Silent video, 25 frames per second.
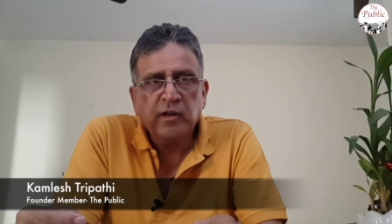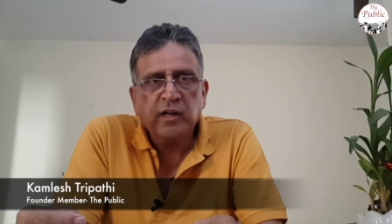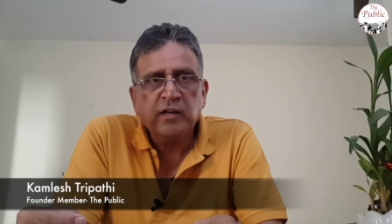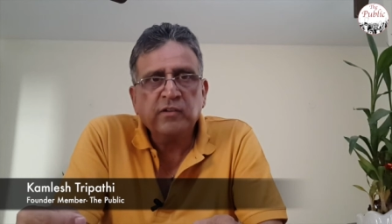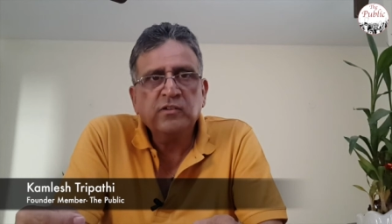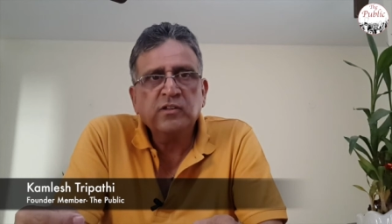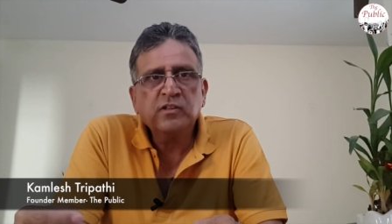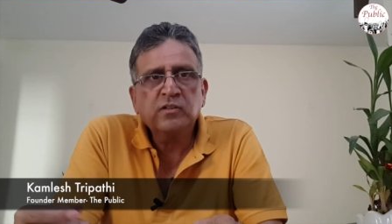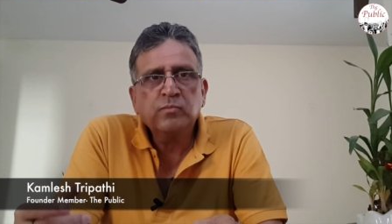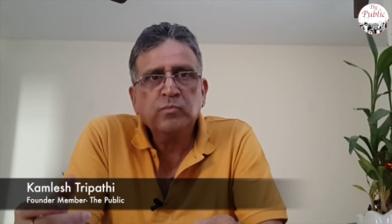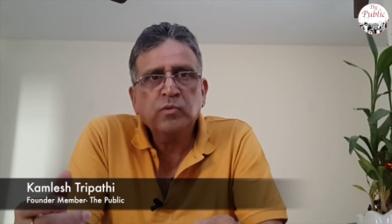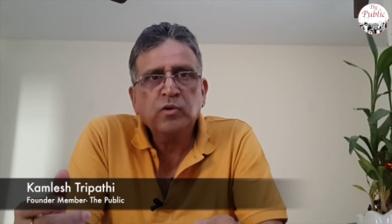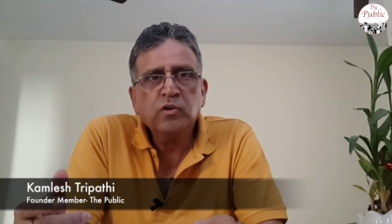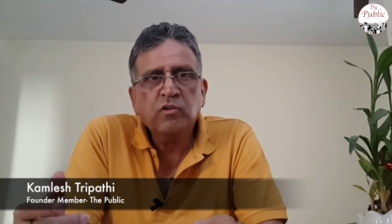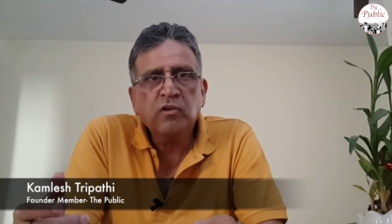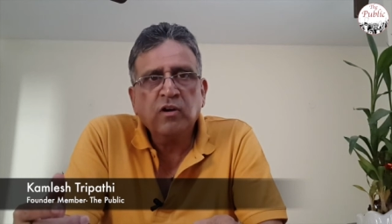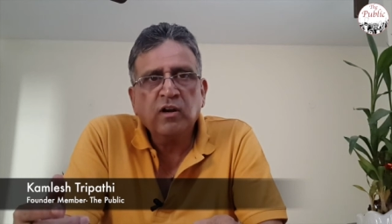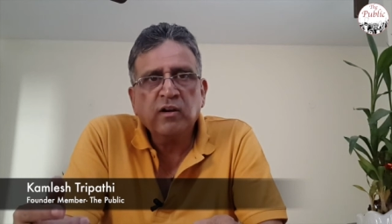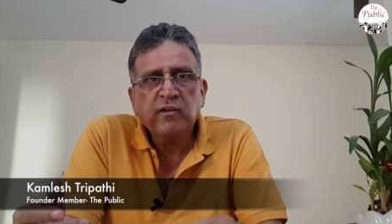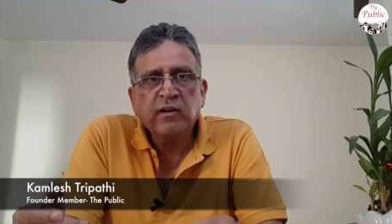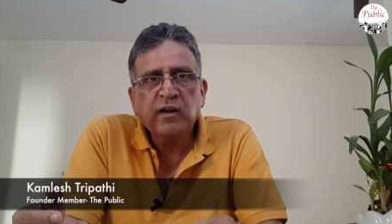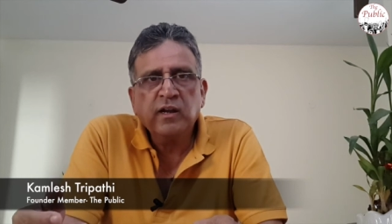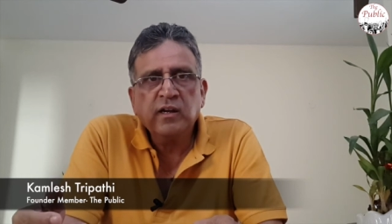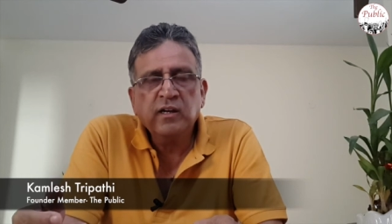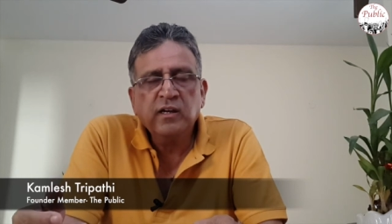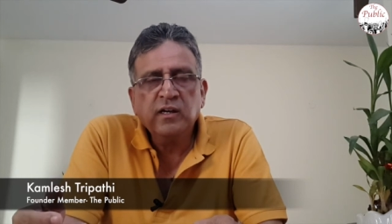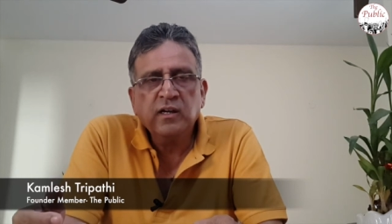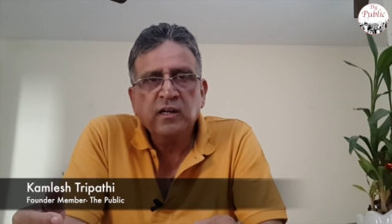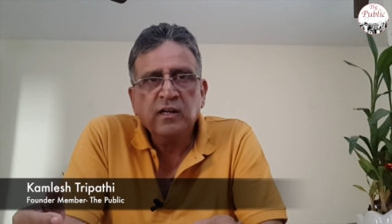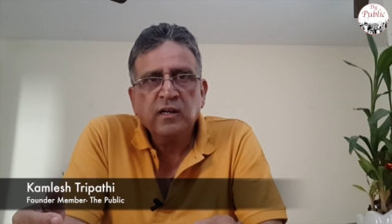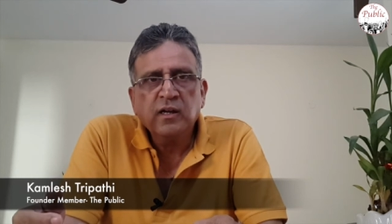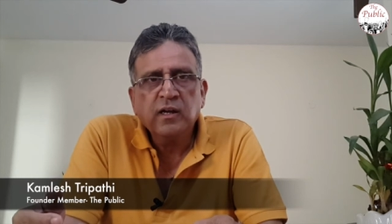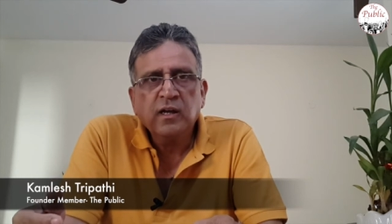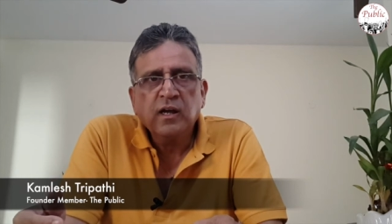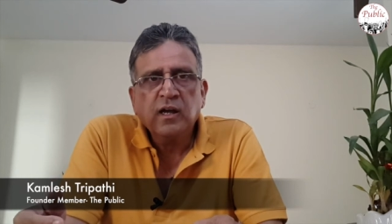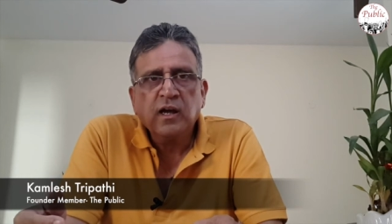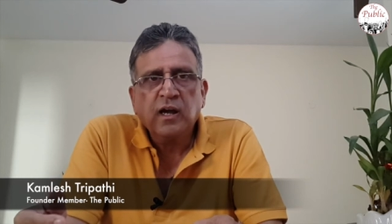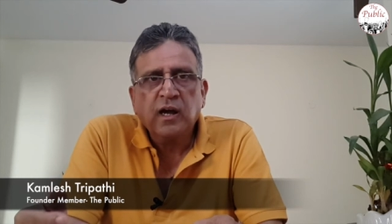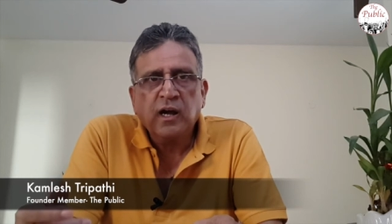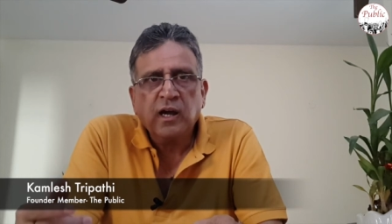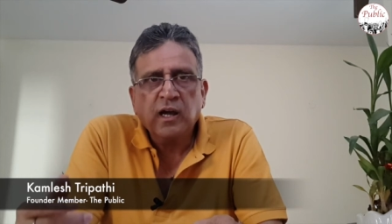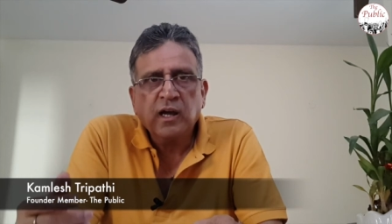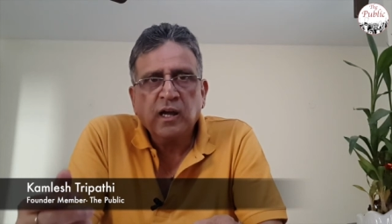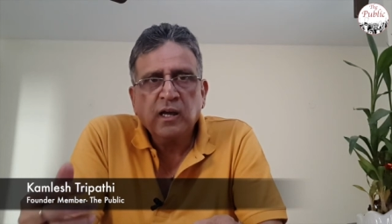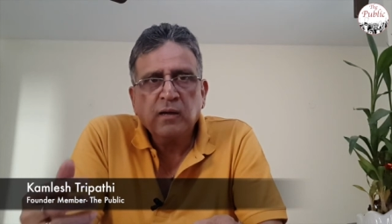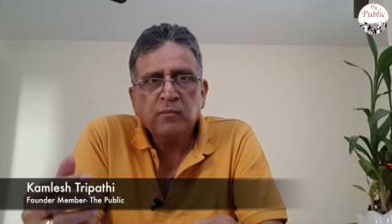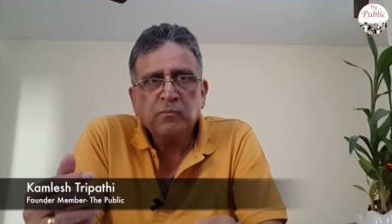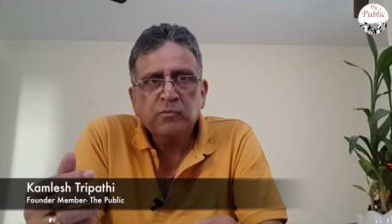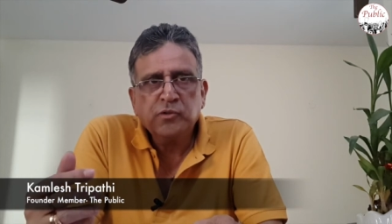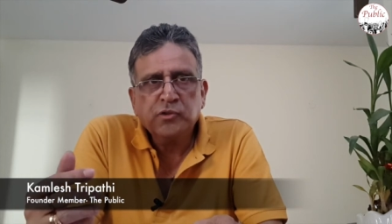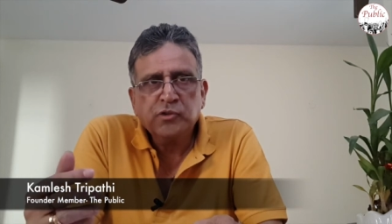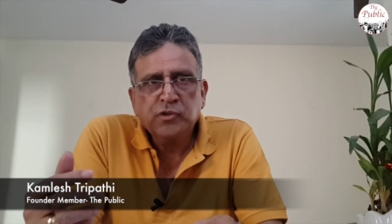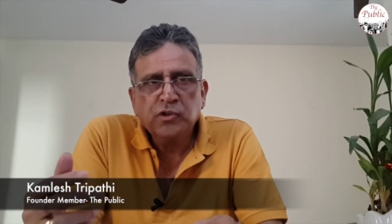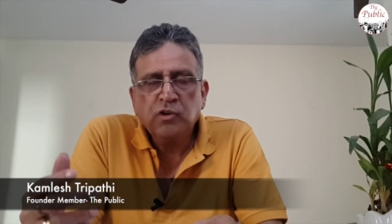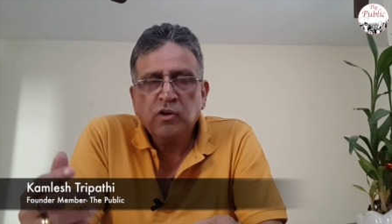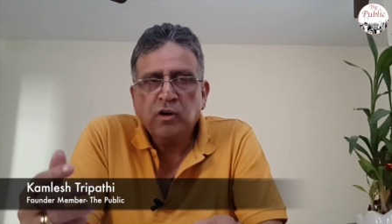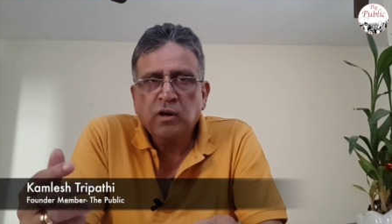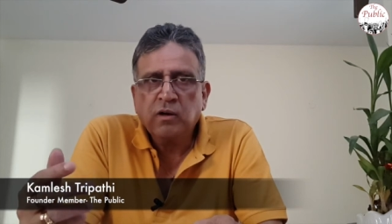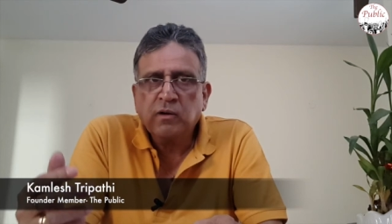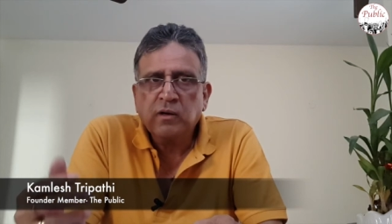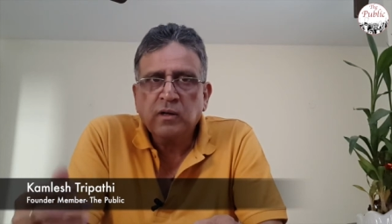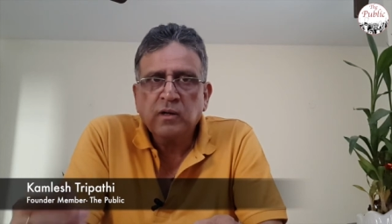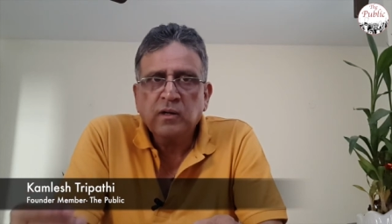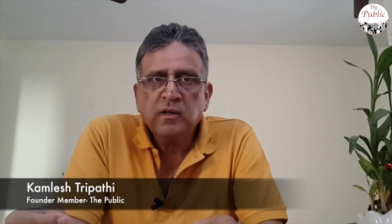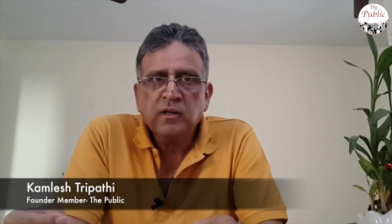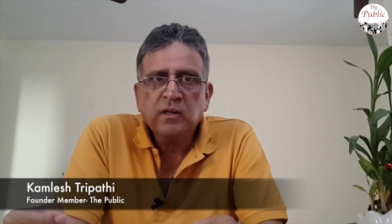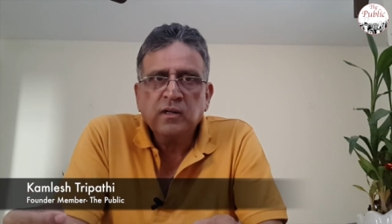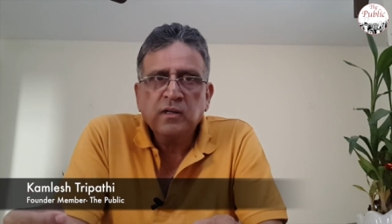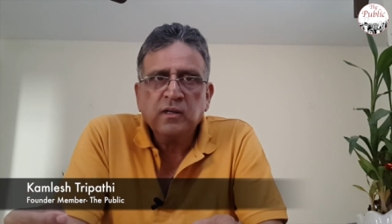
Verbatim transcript: read this book already, I am sure,